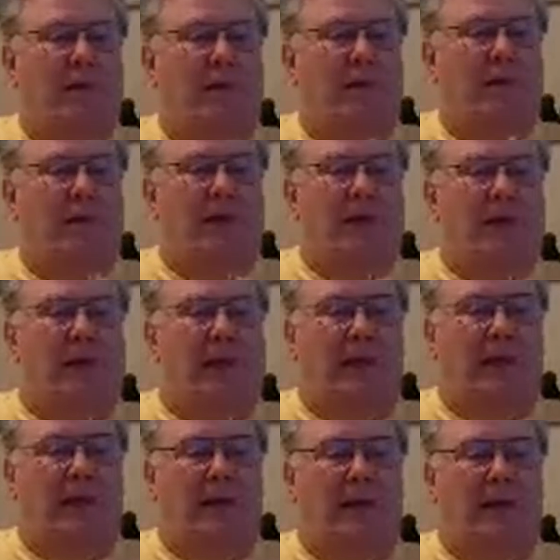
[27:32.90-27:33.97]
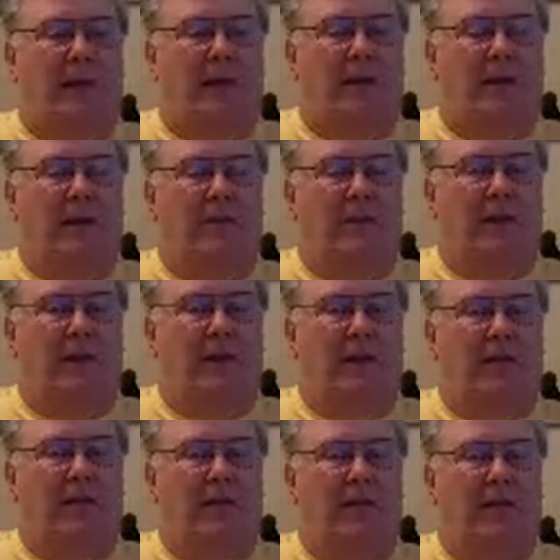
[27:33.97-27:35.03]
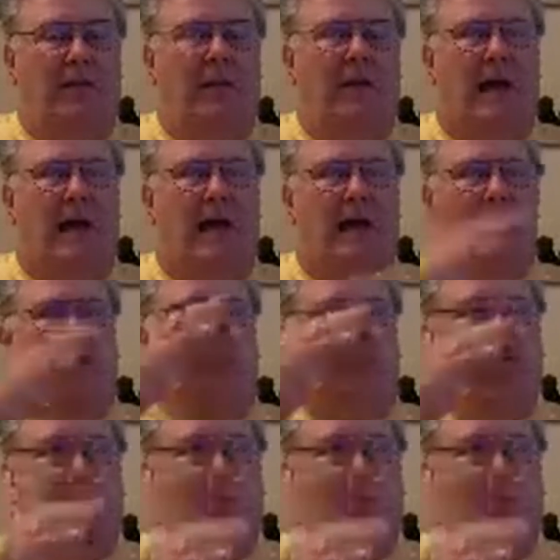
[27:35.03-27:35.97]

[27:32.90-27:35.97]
and I looked at